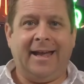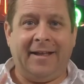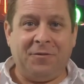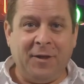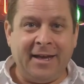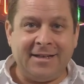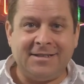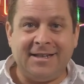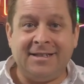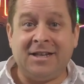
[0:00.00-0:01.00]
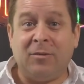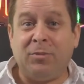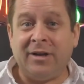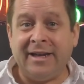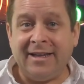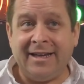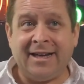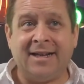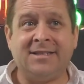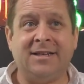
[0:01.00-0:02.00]
And this is completely
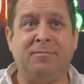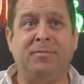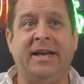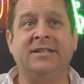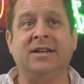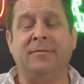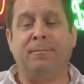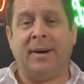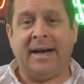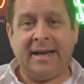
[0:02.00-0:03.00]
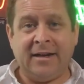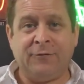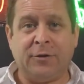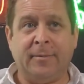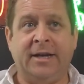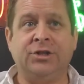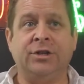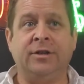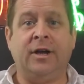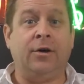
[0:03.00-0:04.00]
custom based on my information
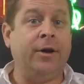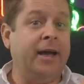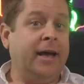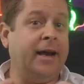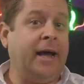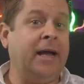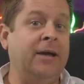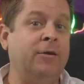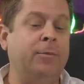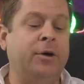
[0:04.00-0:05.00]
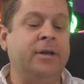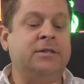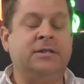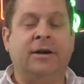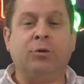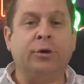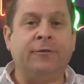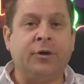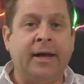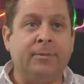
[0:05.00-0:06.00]
alone. And I can even put several
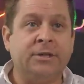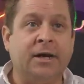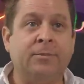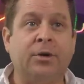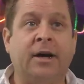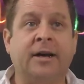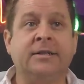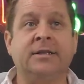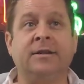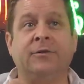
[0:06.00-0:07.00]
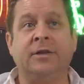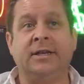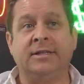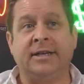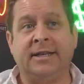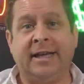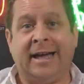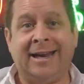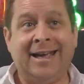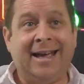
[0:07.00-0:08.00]
different Amazon products and different things like
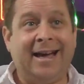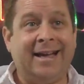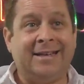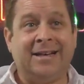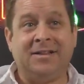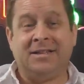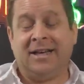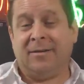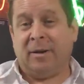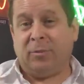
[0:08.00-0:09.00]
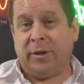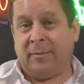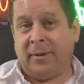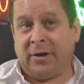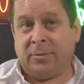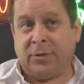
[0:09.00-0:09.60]
that. I could tell it to come up with a better